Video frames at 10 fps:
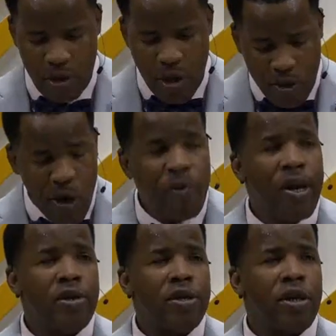you hear what I
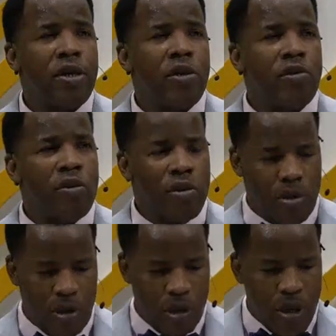just said to you?
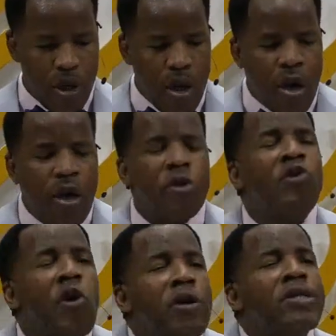
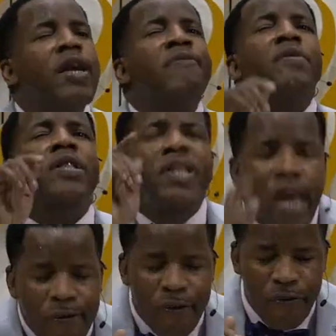Joseph
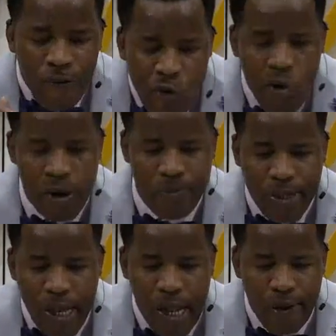never viewed
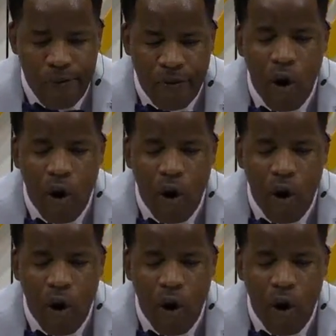himself